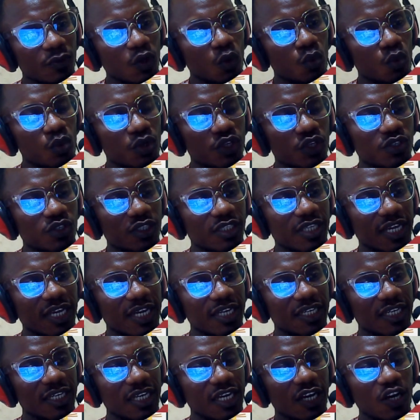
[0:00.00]
we need to
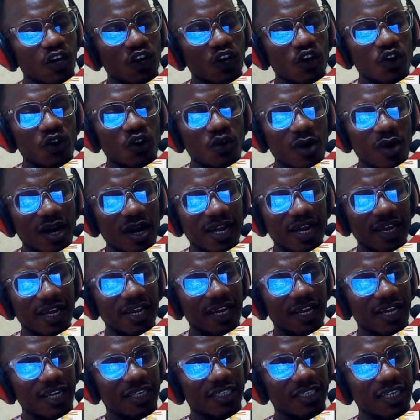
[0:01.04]
then go
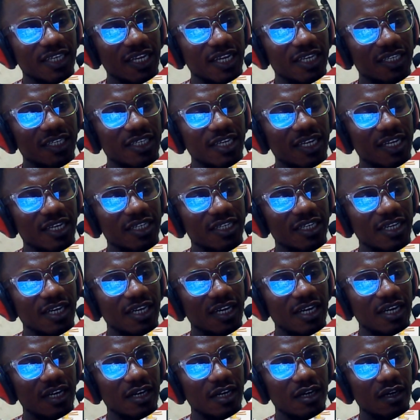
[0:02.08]
ahead and then
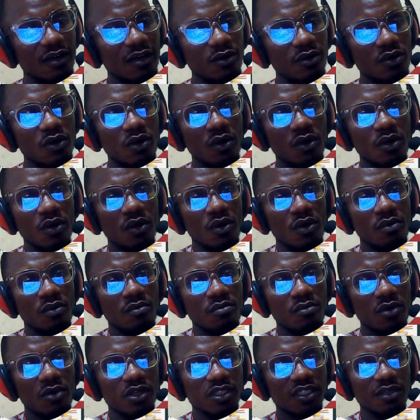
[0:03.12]

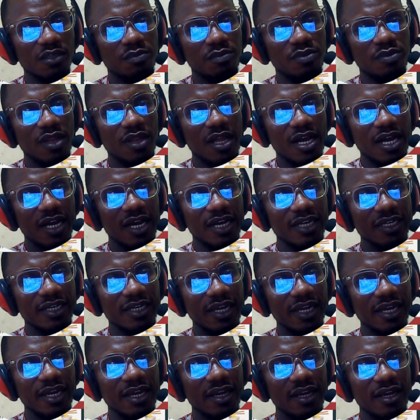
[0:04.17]
multiply
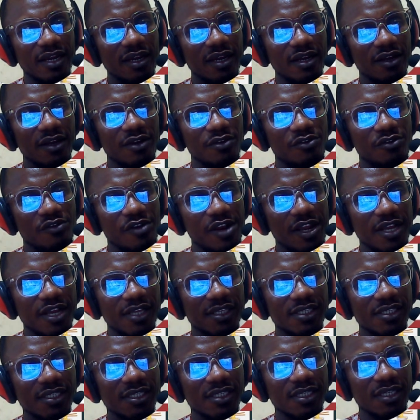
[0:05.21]
the
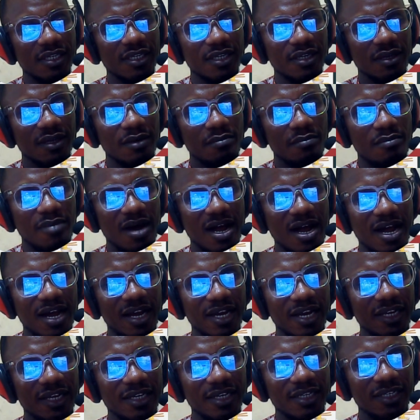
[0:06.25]
rates
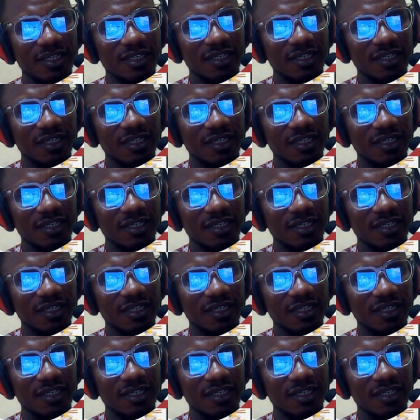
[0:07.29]
by